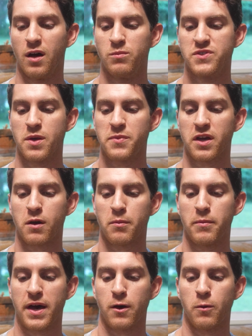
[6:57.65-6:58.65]
Something
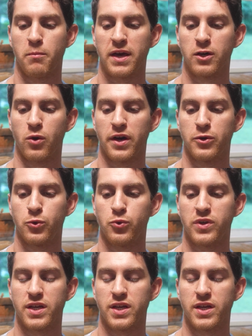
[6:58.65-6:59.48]
about Mango Oud